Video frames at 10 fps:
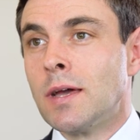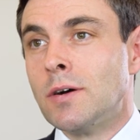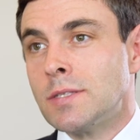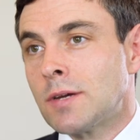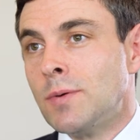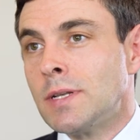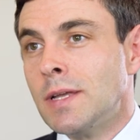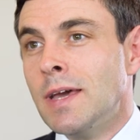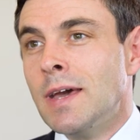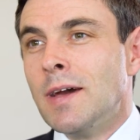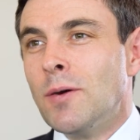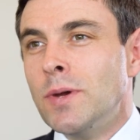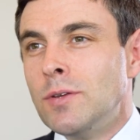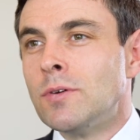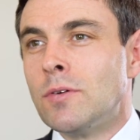Consequently,
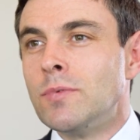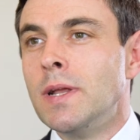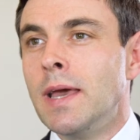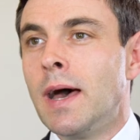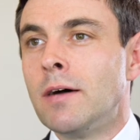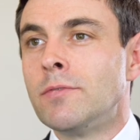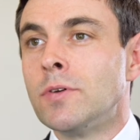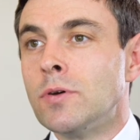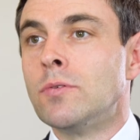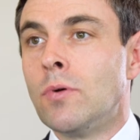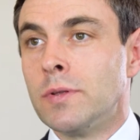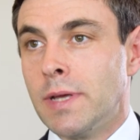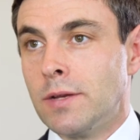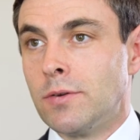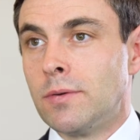we do not really have good raw
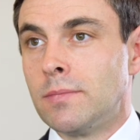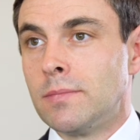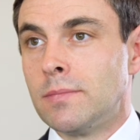data.